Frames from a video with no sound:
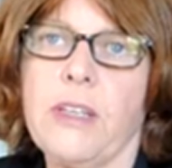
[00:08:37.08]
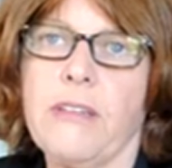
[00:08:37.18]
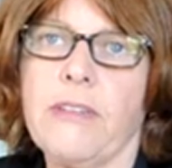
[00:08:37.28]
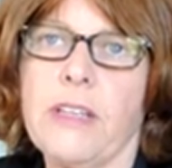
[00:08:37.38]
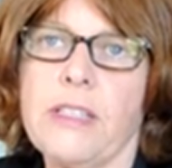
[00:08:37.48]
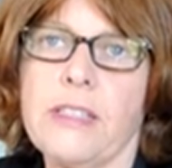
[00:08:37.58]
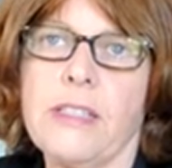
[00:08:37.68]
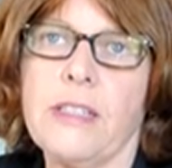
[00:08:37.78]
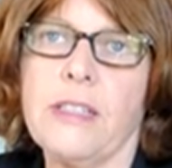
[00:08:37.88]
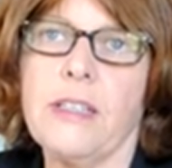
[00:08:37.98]
be keeping
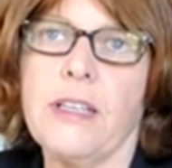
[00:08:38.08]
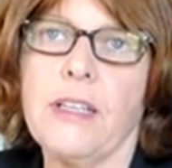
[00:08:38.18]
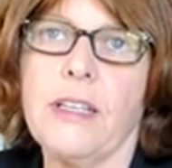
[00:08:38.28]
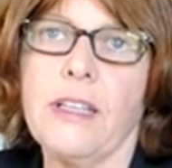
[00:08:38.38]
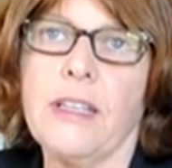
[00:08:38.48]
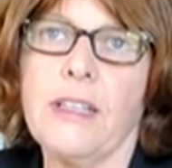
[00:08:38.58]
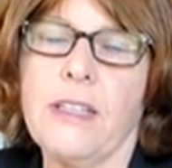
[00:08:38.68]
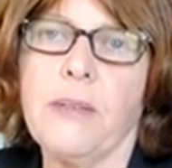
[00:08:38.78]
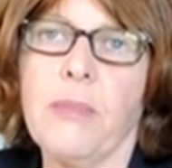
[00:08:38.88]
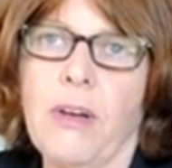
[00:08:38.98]
FASD
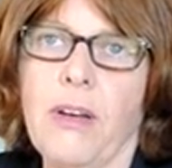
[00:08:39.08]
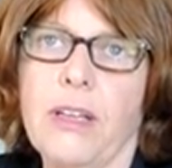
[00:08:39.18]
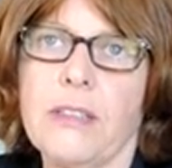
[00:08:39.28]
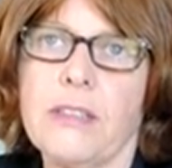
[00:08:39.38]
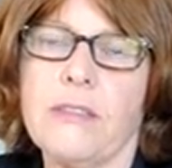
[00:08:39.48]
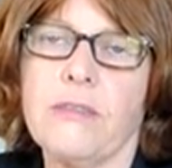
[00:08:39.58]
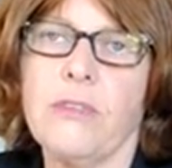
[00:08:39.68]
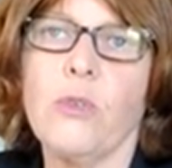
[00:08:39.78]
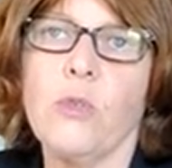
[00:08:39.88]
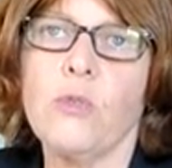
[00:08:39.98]
in their mind
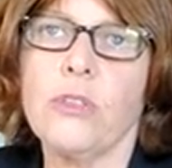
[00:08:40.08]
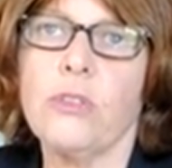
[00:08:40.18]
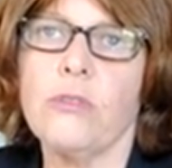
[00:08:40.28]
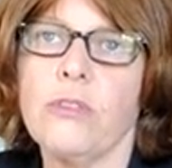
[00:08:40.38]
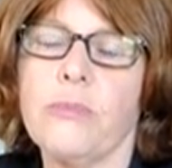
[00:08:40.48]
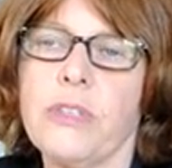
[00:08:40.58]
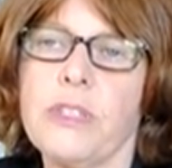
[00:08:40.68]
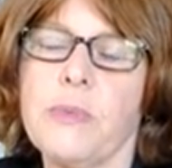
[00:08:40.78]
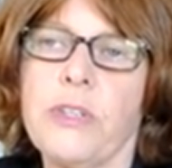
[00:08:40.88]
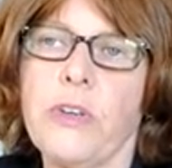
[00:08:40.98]
for all
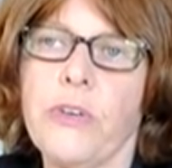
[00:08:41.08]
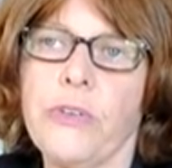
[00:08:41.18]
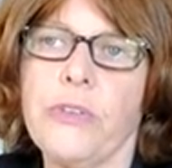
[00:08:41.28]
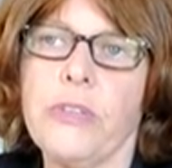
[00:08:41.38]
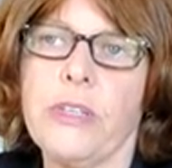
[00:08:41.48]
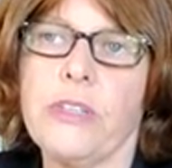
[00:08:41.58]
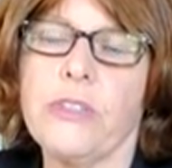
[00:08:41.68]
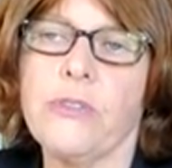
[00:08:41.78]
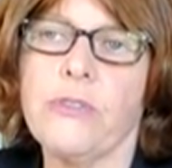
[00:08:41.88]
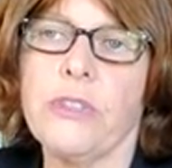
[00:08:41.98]
children, because we know
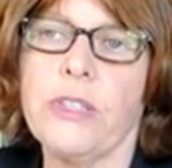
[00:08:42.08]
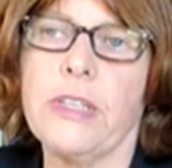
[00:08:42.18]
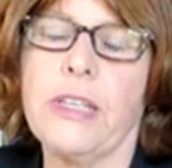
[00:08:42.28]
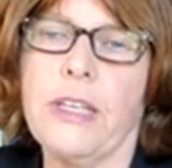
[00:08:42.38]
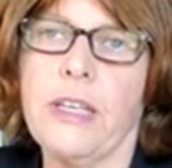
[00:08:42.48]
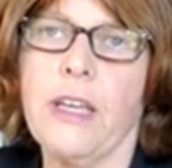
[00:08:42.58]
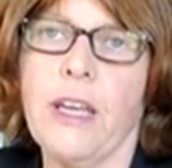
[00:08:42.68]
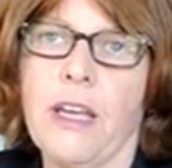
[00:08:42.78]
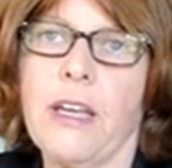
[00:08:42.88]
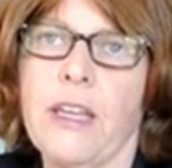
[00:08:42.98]
that children in
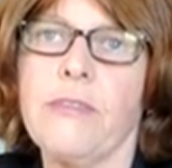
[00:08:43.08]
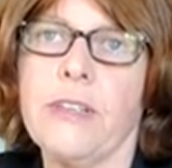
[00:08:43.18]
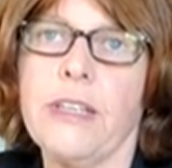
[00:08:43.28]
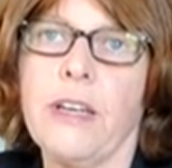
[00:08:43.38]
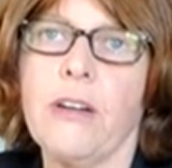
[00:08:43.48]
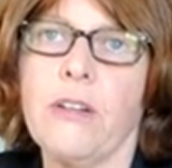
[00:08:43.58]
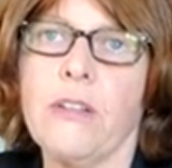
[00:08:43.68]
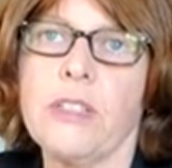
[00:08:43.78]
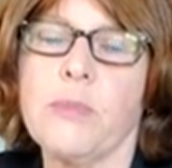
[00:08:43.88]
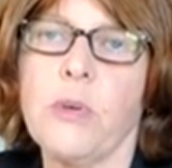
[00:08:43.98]
care are a heavily
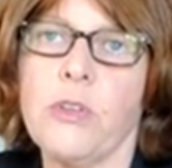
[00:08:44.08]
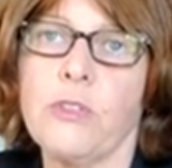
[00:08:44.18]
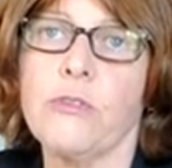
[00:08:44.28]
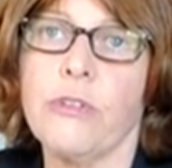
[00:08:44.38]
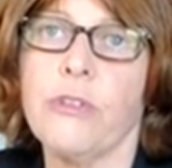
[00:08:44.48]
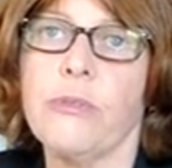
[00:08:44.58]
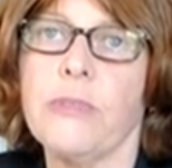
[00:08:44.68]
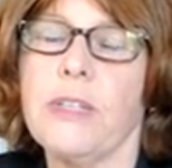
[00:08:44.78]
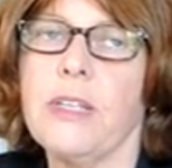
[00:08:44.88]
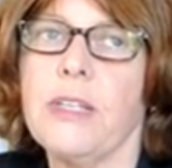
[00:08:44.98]
alcohol exposed
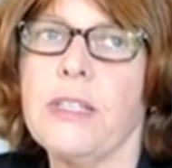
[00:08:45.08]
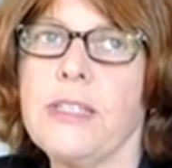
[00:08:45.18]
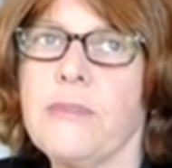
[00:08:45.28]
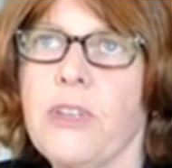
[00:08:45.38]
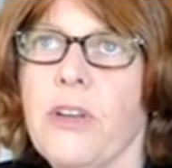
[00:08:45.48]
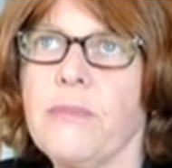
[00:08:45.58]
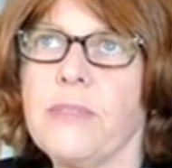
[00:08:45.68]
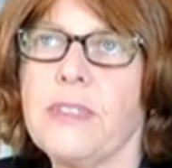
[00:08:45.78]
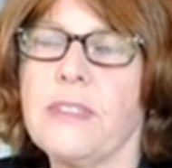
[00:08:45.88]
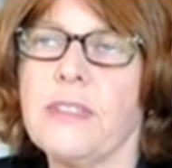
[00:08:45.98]
group.
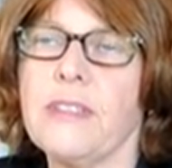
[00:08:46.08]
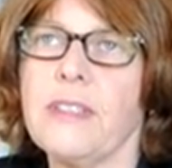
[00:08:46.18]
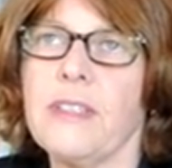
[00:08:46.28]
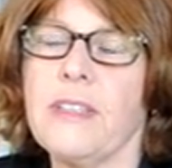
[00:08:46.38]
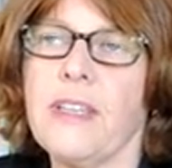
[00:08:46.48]
Sometimes